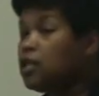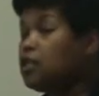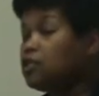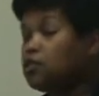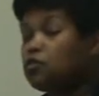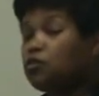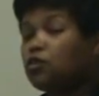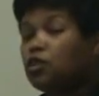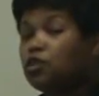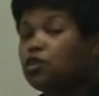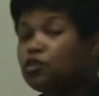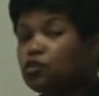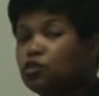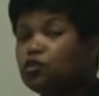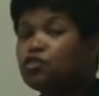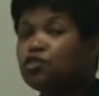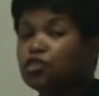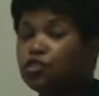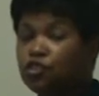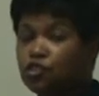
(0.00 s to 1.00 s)
So
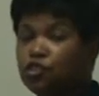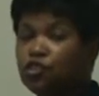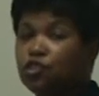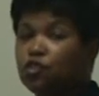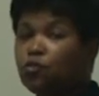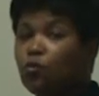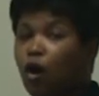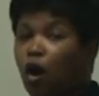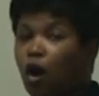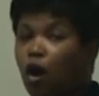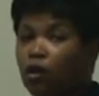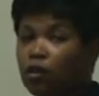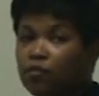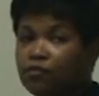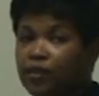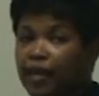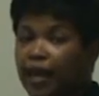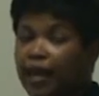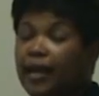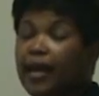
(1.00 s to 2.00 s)
conclusions do all
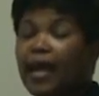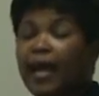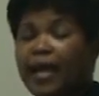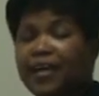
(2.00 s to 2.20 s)
of that.